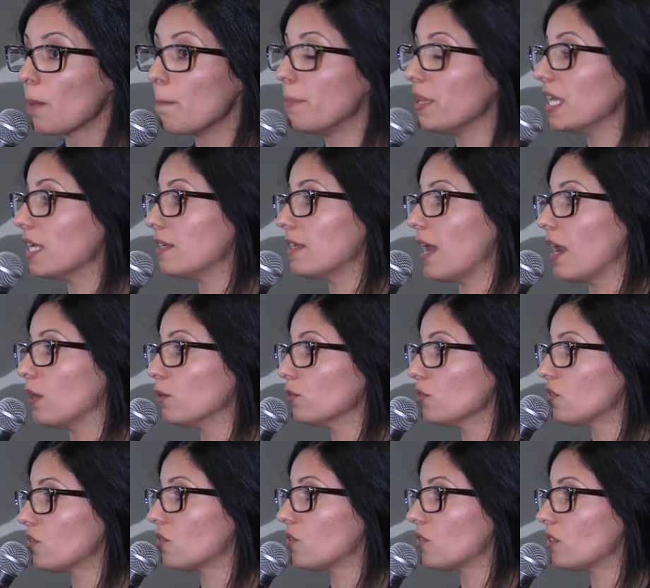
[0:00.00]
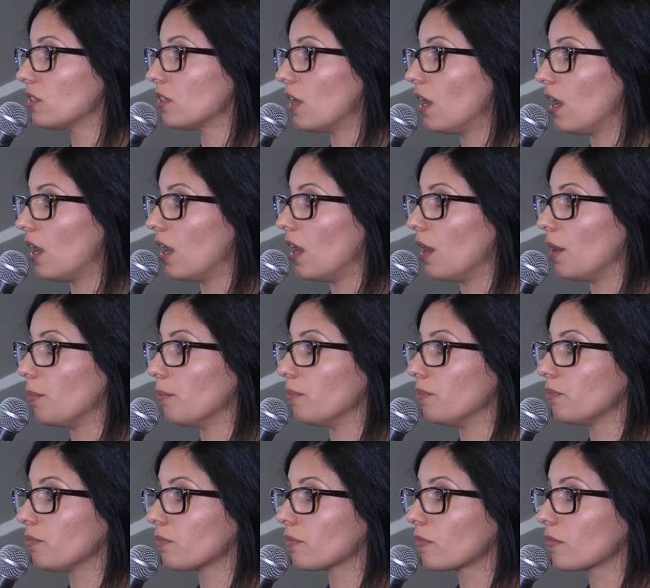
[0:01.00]
be announced
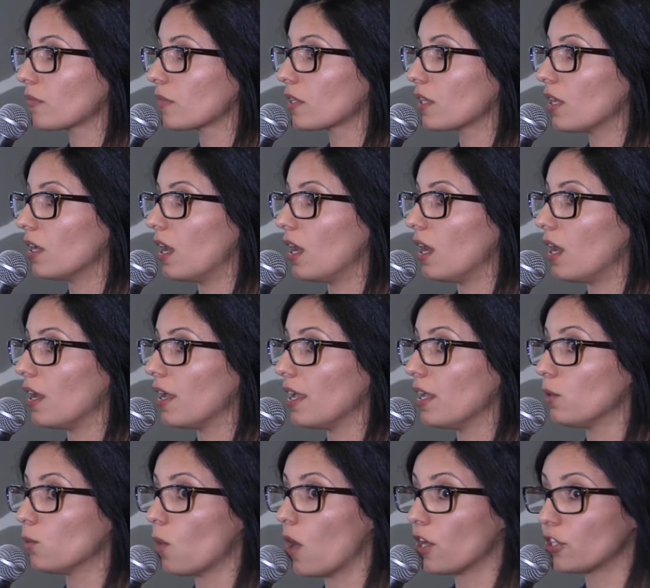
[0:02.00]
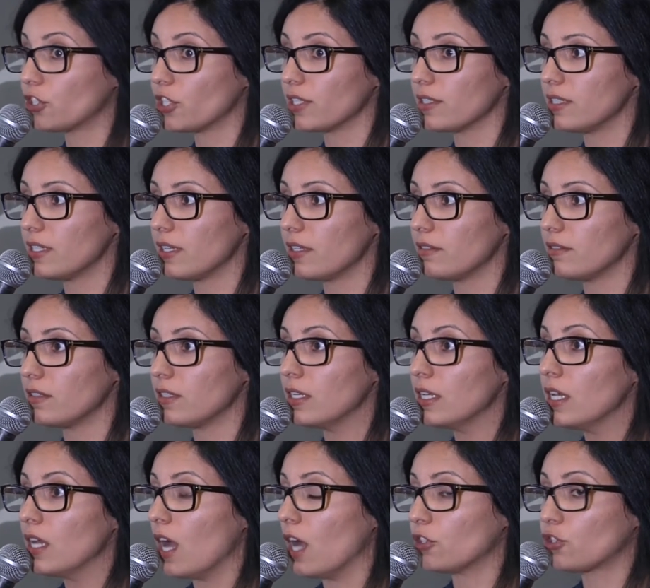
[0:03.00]
in Washington,
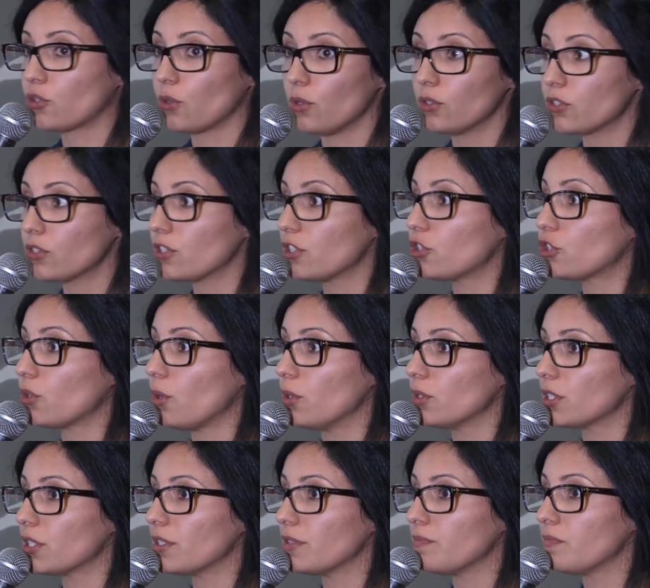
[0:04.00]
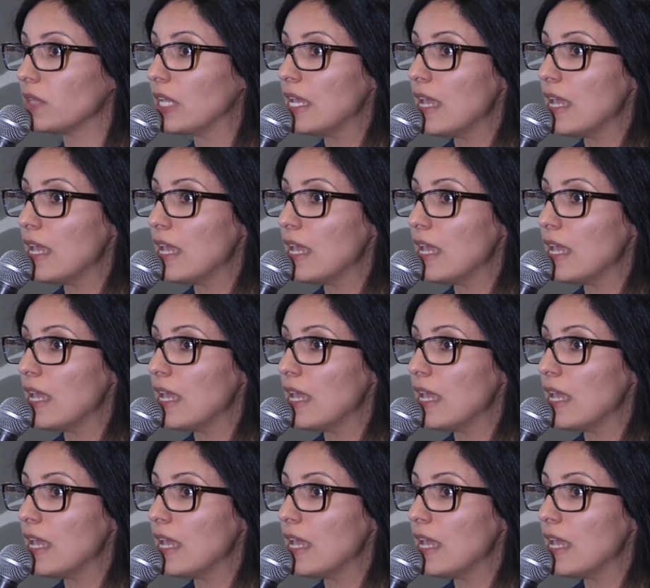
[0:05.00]
shoulder to shoulder.